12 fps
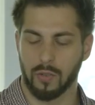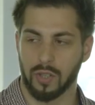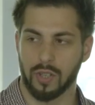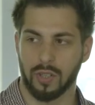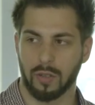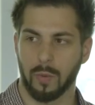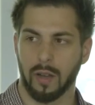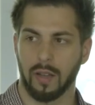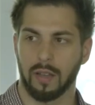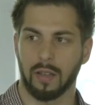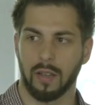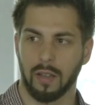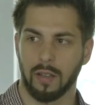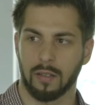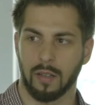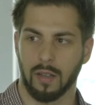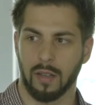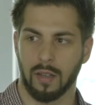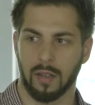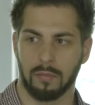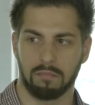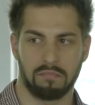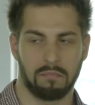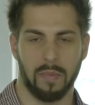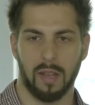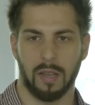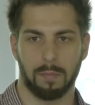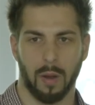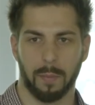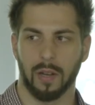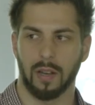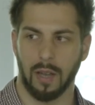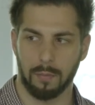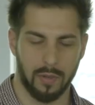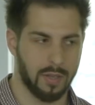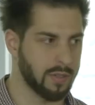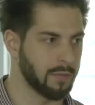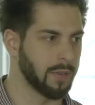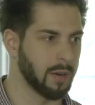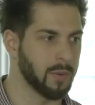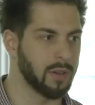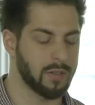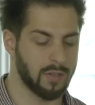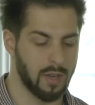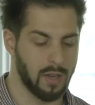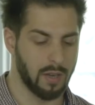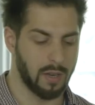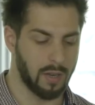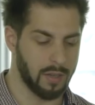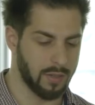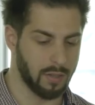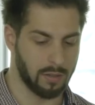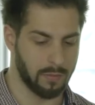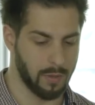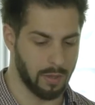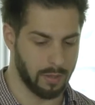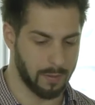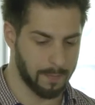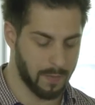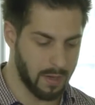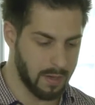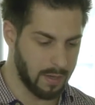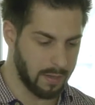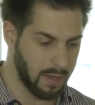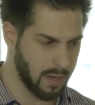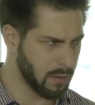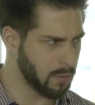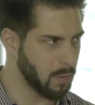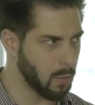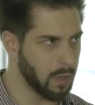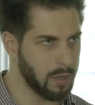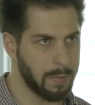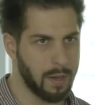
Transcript: traditional way in many popular libraries and frameworks, it's a lot of work. Now, what